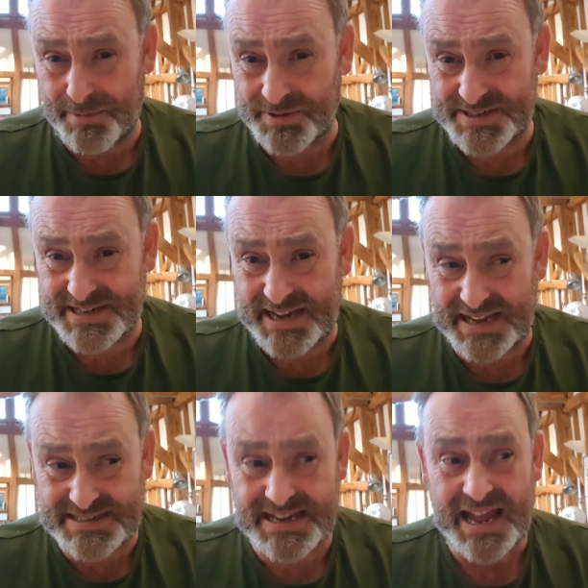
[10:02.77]
on the
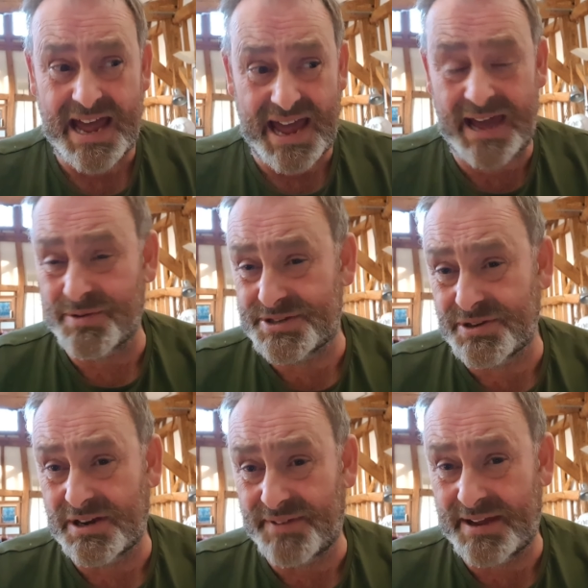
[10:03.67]
CX
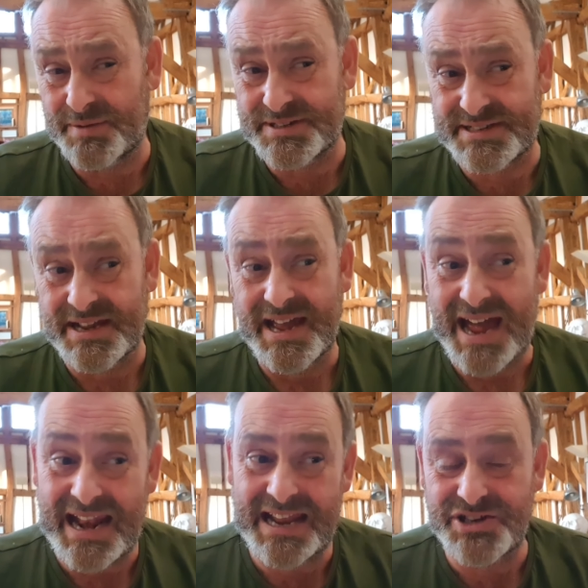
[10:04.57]
outside of hours,
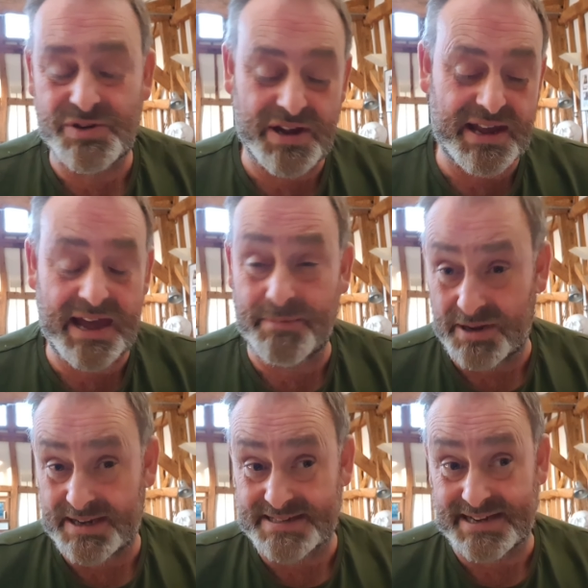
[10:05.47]
unless you can get them,
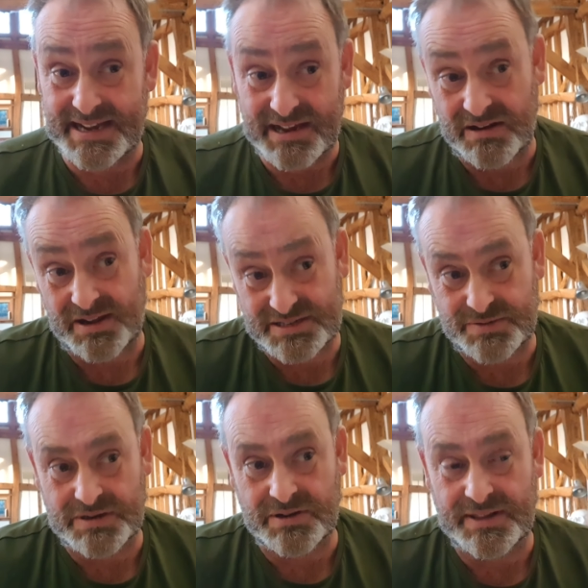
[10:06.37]
like I say, at like
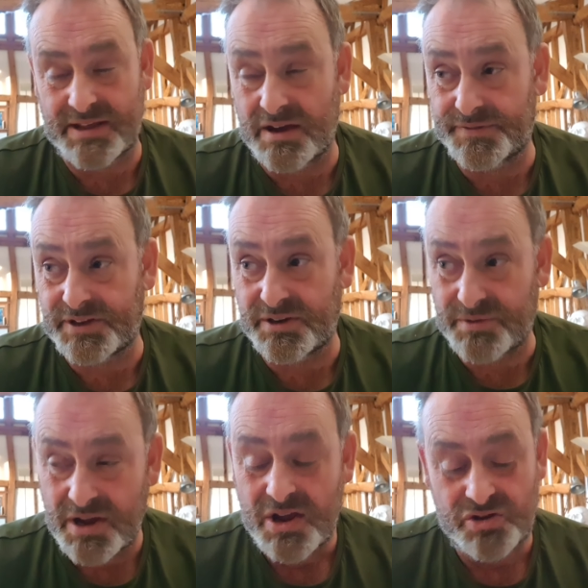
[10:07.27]
2 o'clock in the
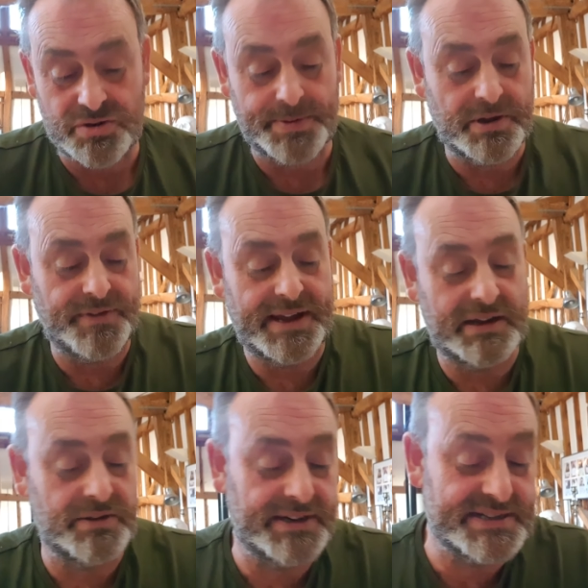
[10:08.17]
afternoon, dropping off at 8
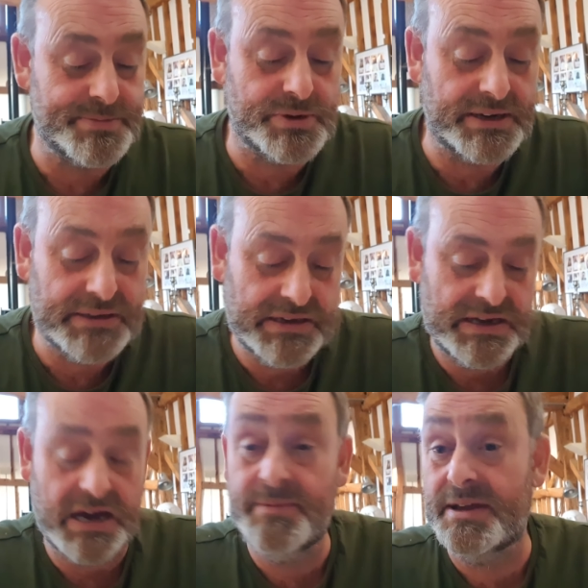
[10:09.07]
o'clock next morning.
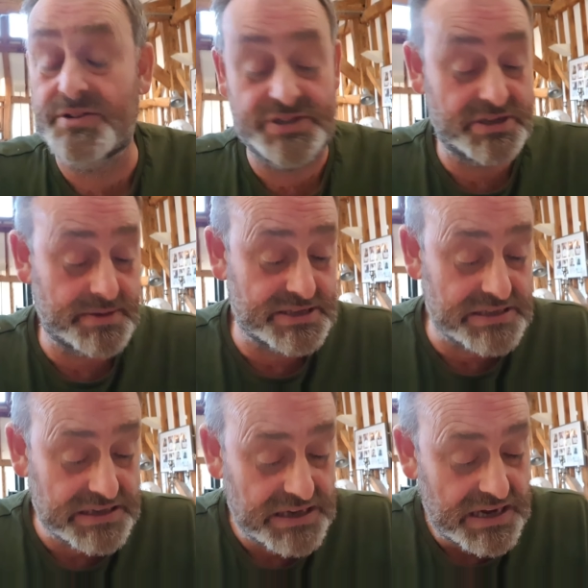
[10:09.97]
Hope that answers your question.
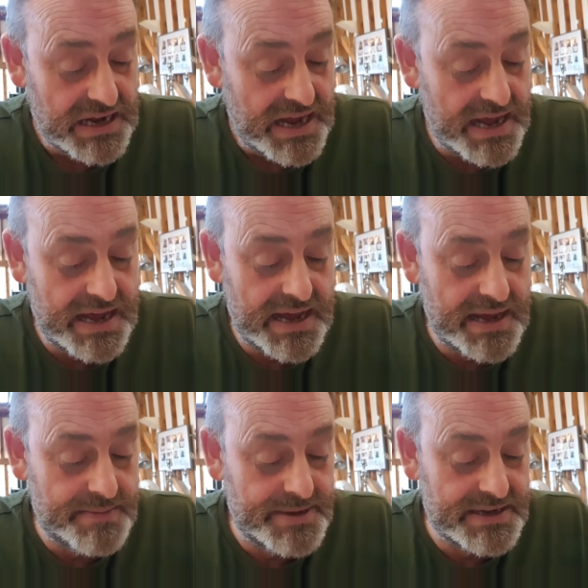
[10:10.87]

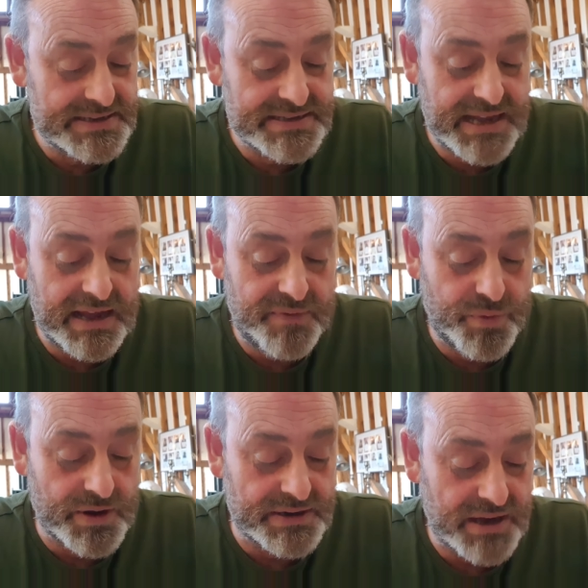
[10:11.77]
Steve
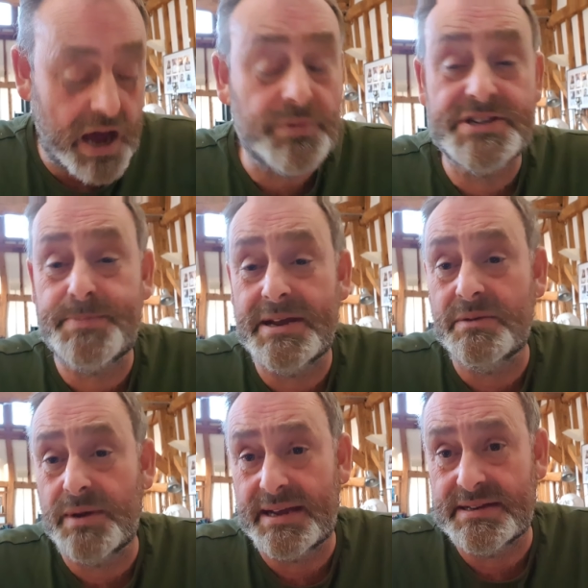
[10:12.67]
Wood, the speed
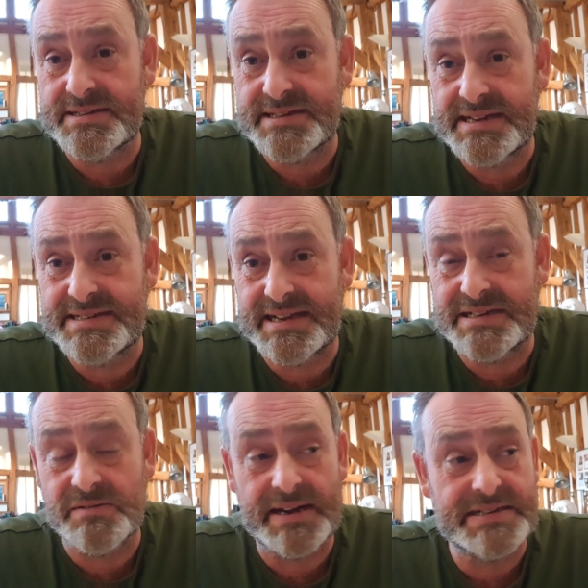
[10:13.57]
awareness, is it
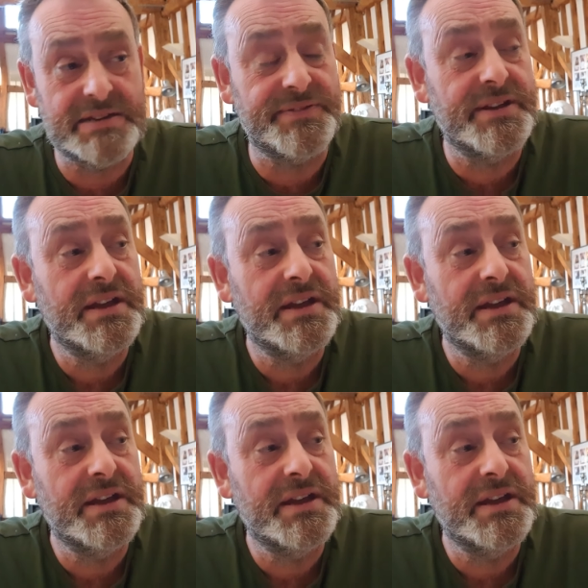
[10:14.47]
interactive?